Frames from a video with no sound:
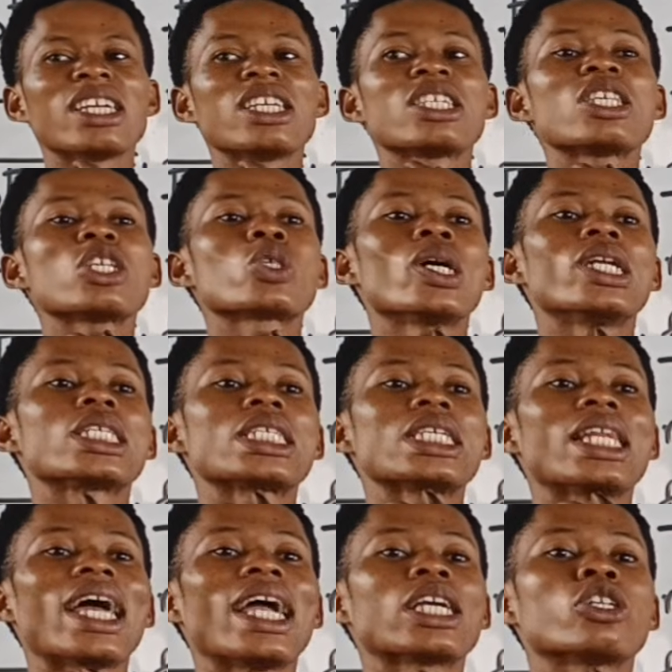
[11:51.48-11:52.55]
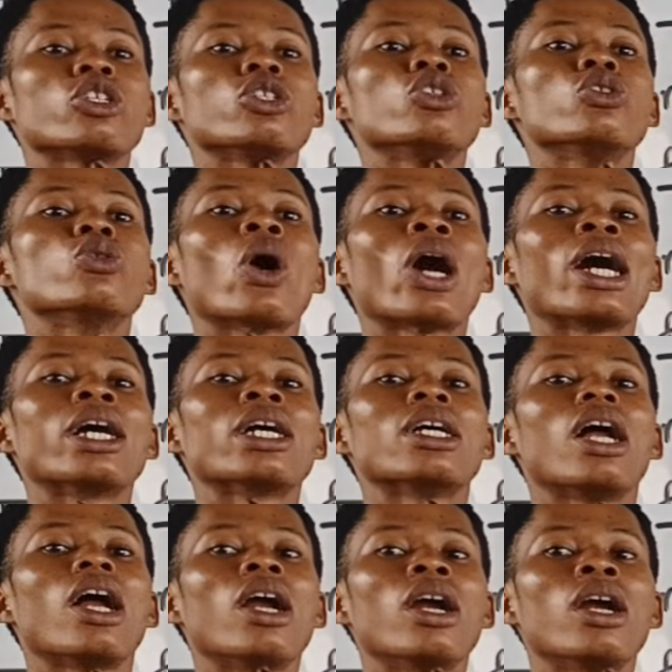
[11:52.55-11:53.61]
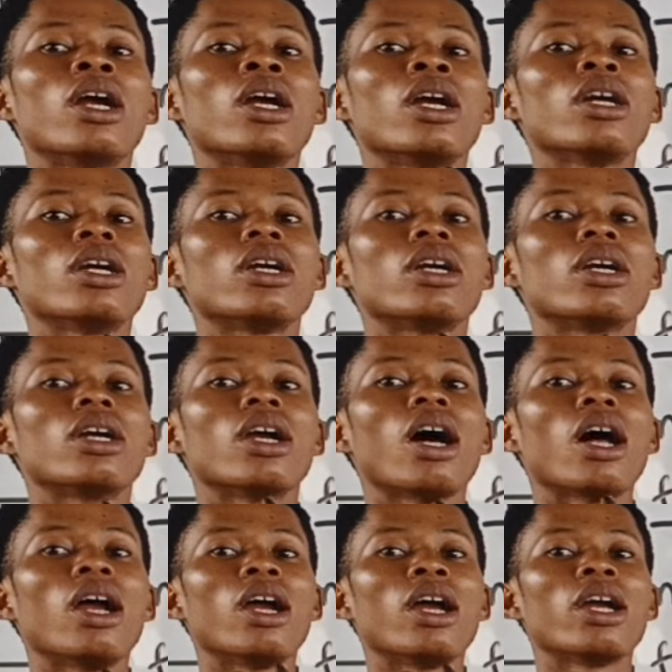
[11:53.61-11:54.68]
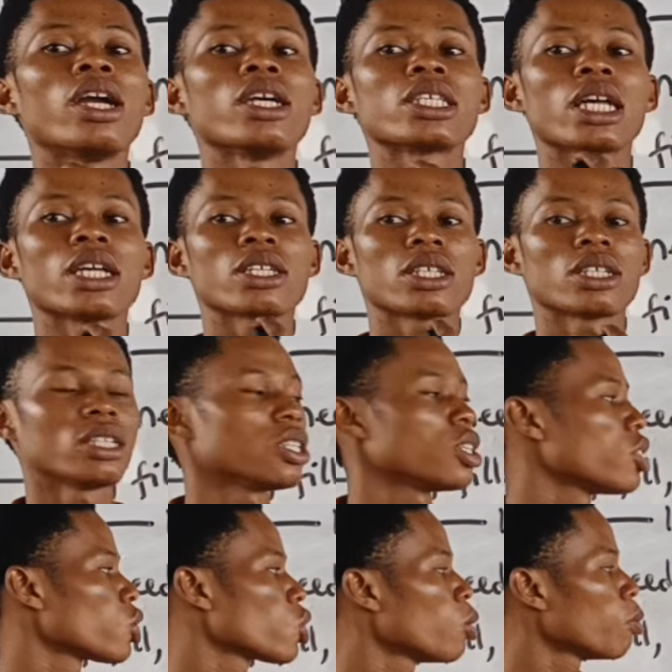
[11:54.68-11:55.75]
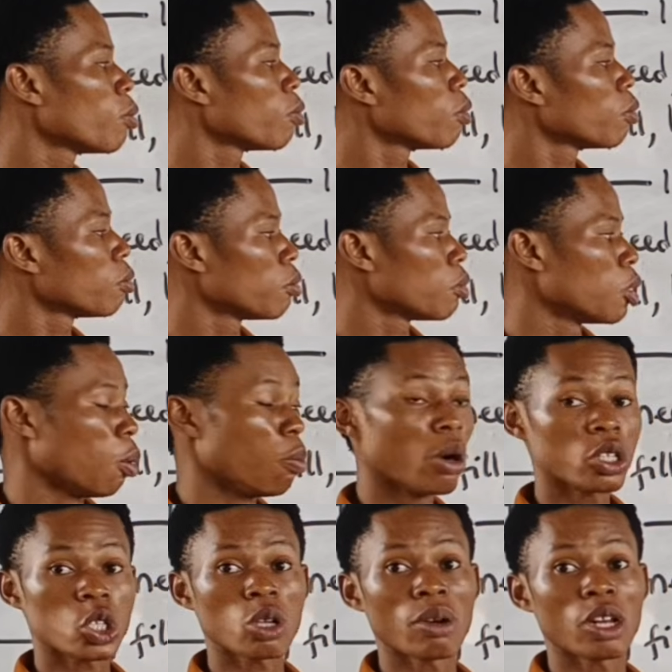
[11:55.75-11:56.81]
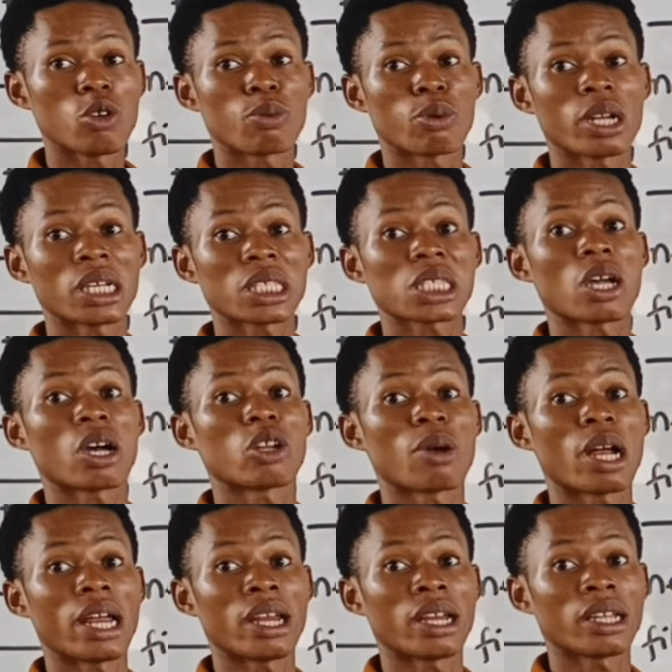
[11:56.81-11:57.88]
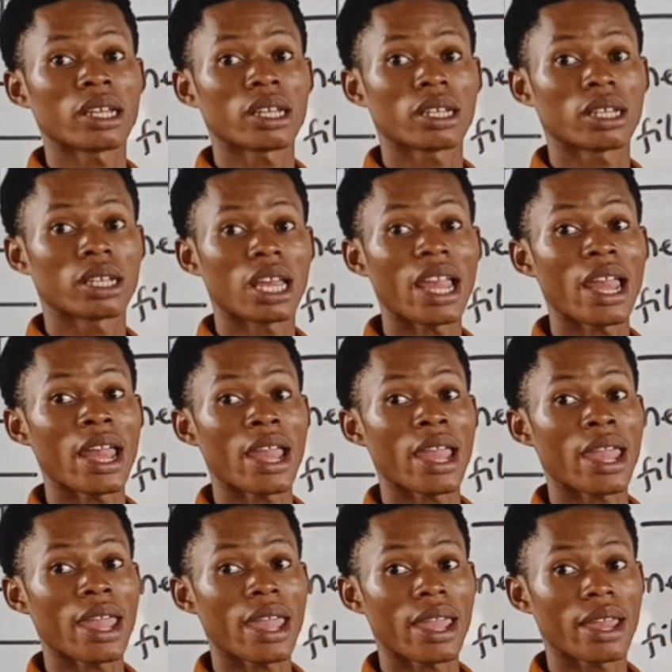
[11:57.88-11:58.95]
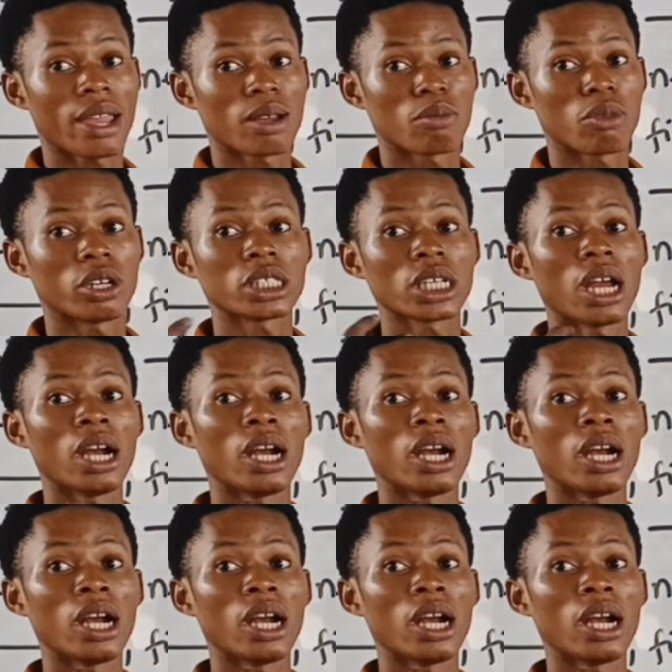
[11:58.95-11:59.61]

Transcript: This one is still like you are like so, but normally pronounce it our normal but it's